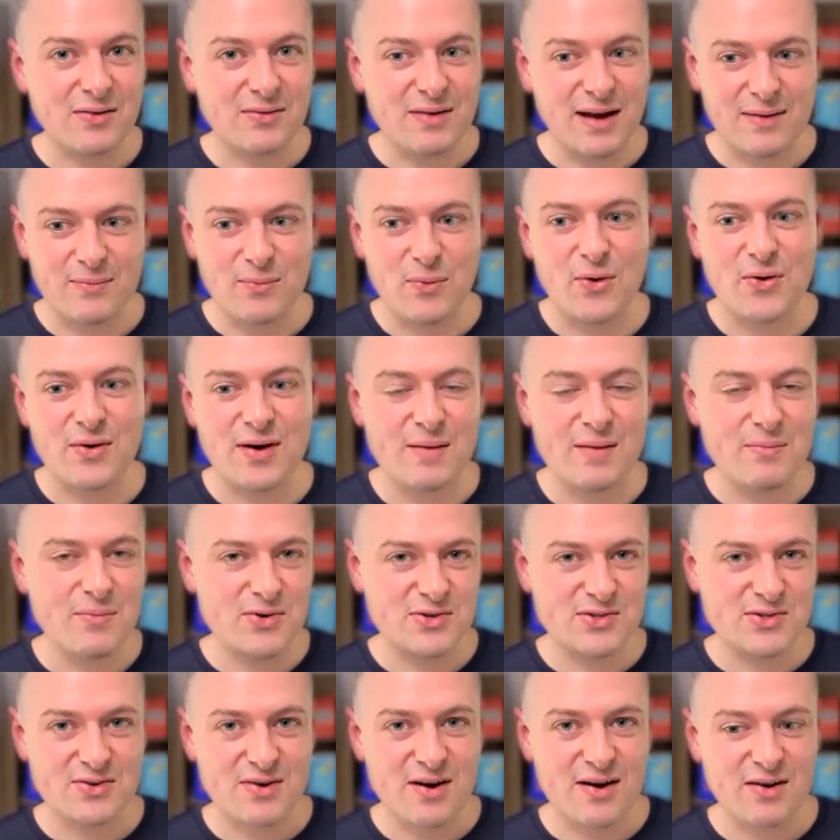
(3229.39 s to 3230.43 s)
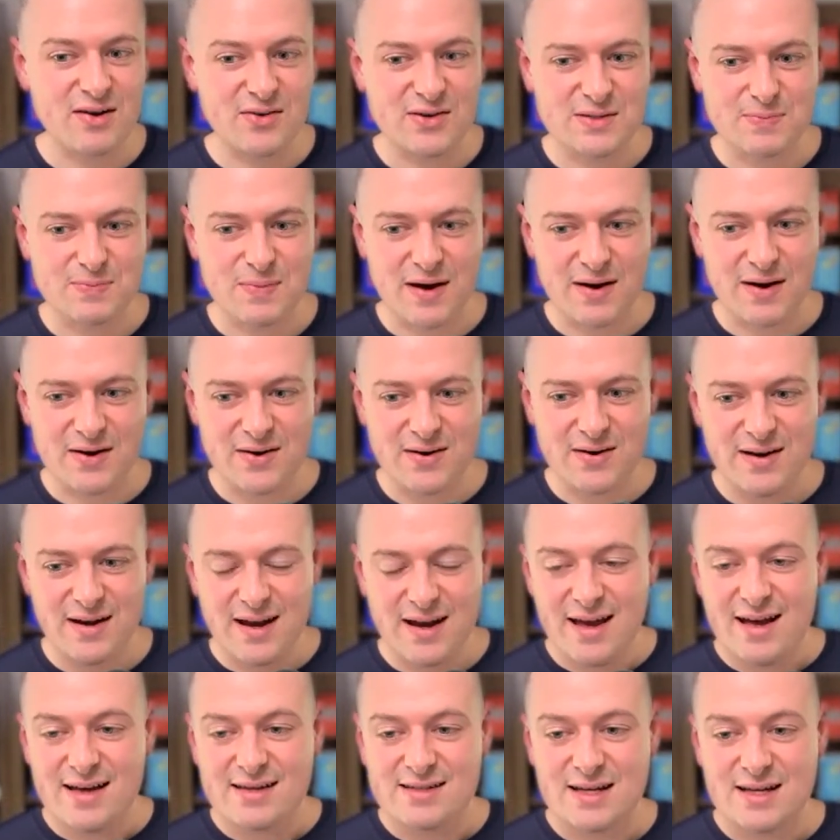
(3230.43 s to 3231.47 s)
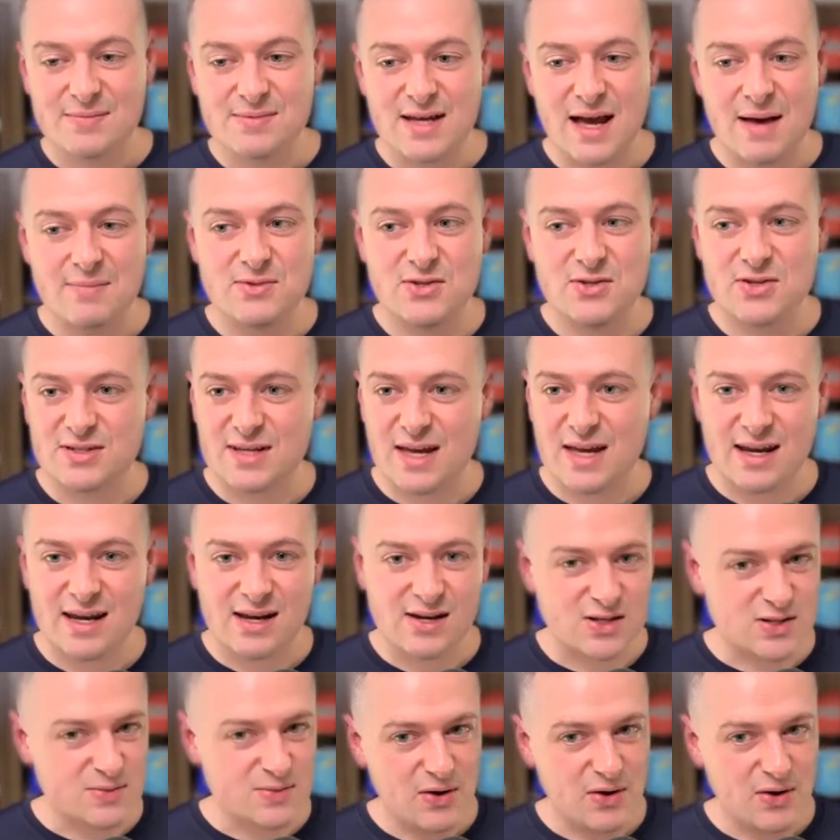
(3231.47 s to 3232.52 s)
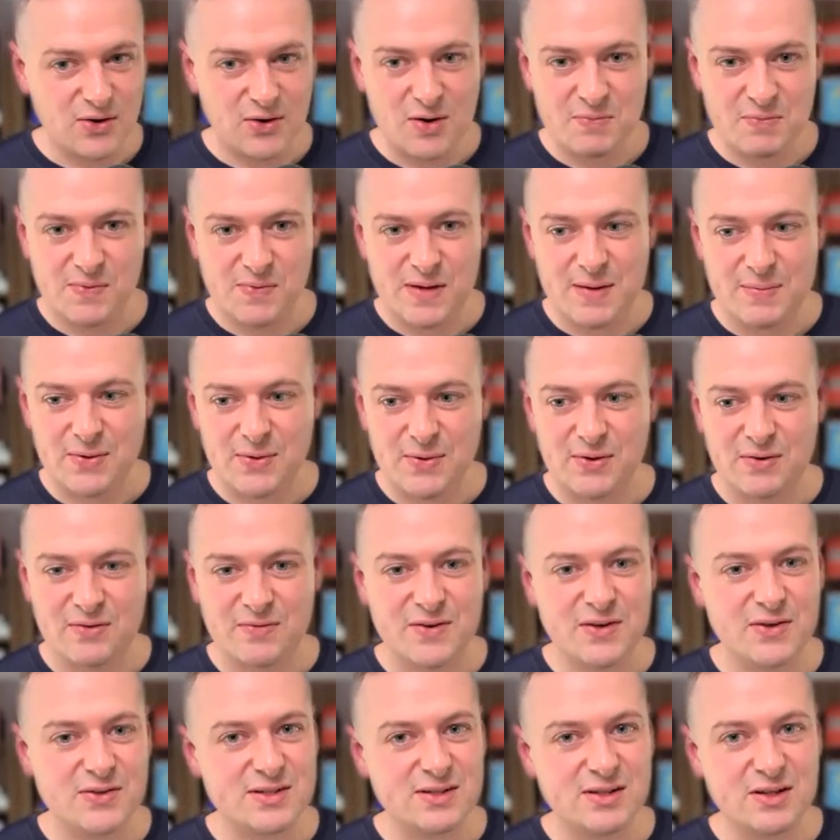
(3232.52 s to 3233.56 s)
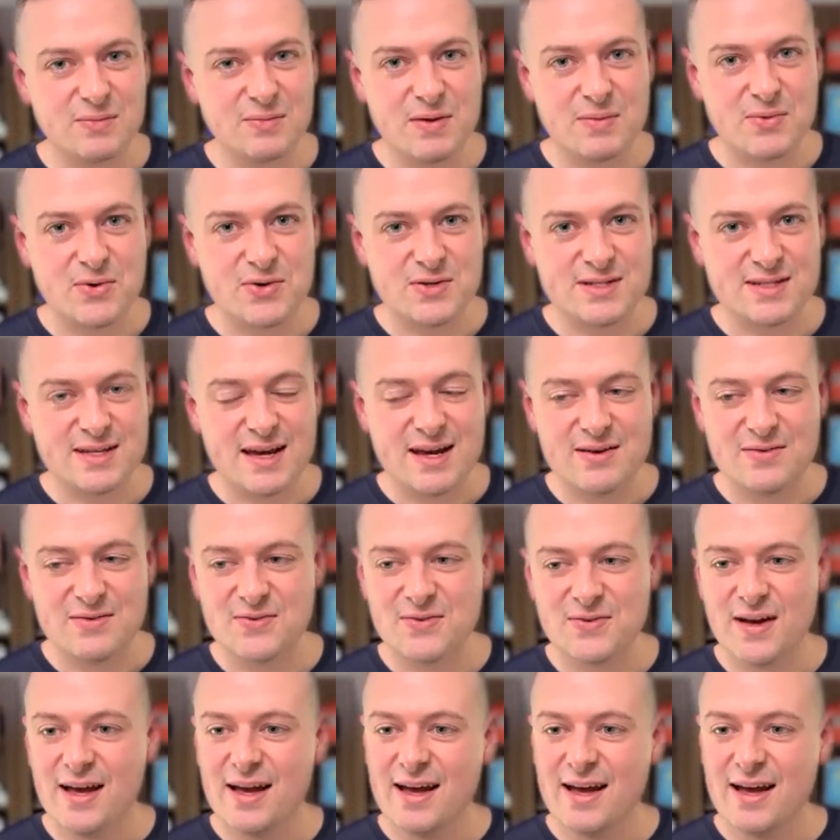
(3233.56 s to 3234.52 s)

Like more numbers are not always better. Sometimes just getting a smaller group of people, it feels a little bit more safe,